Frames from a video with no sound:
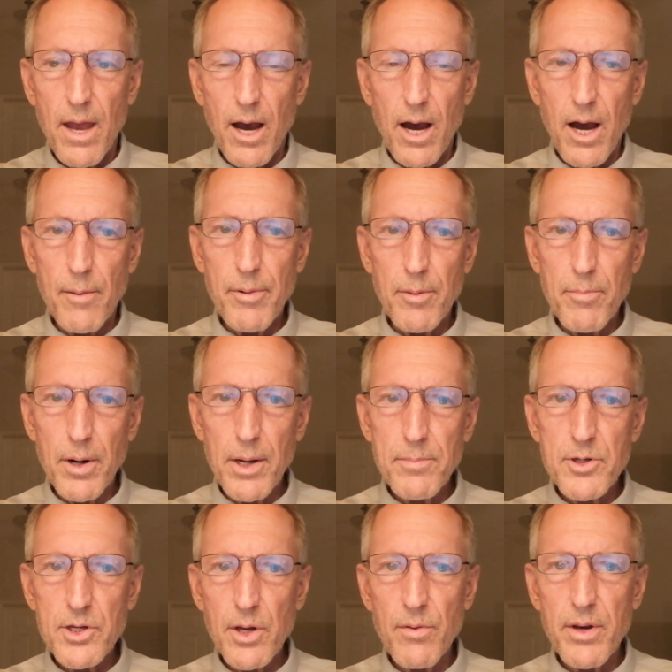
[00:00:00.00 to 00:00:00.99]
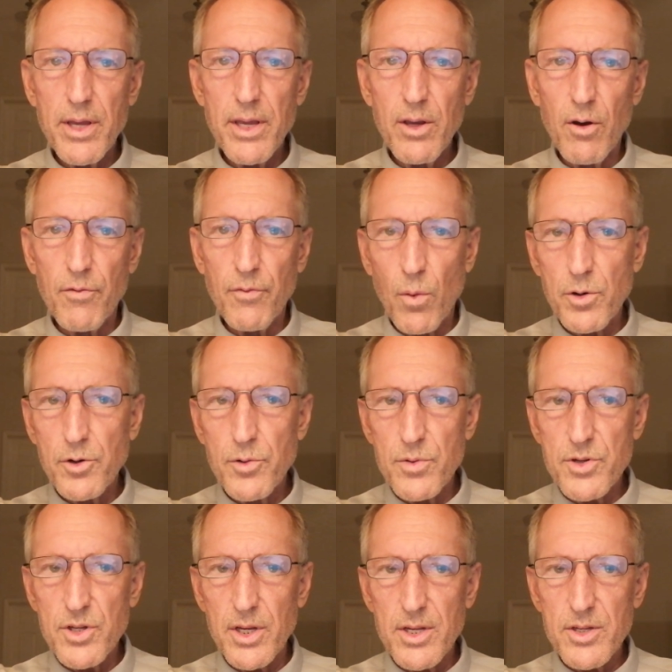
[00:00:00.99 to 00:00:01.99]
But Brimstone Hill
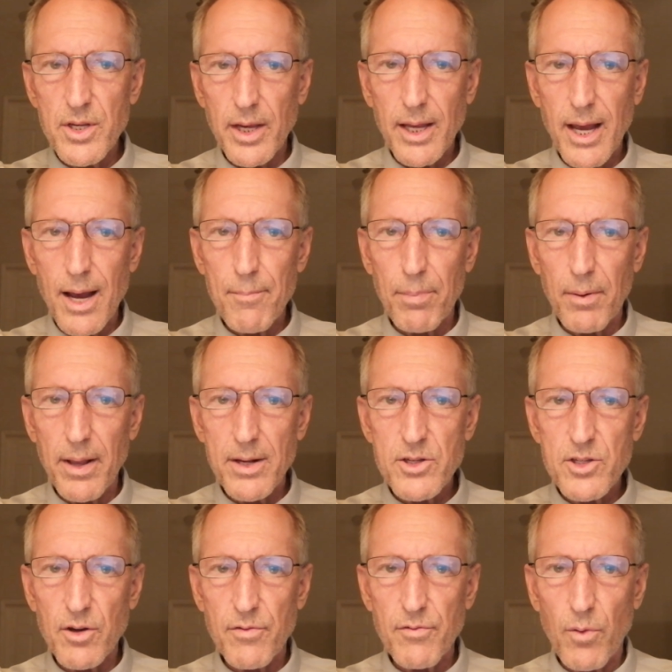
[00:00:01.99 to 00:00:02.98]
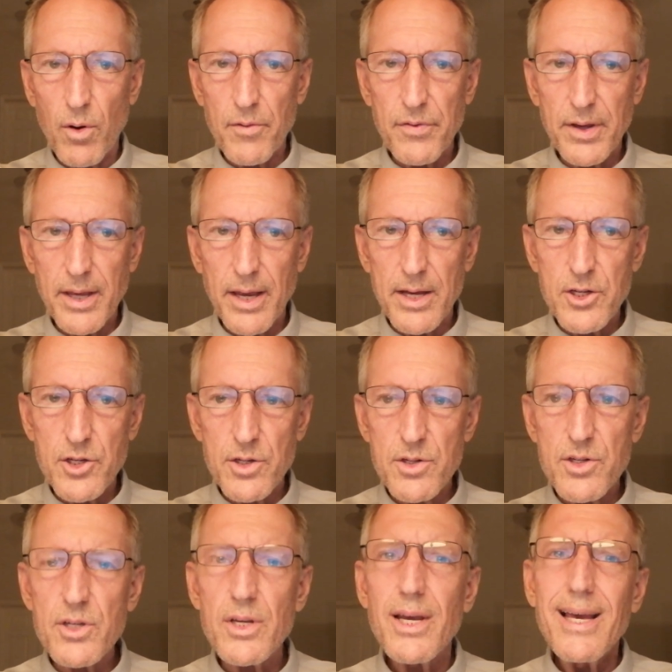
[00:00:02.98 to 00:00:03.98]
Fortress is a complex of
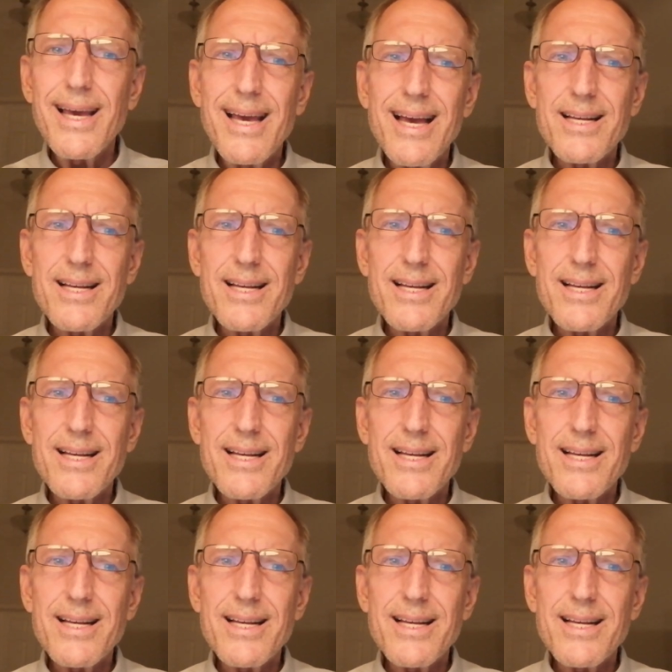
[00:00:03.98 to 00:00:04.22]
fortifications.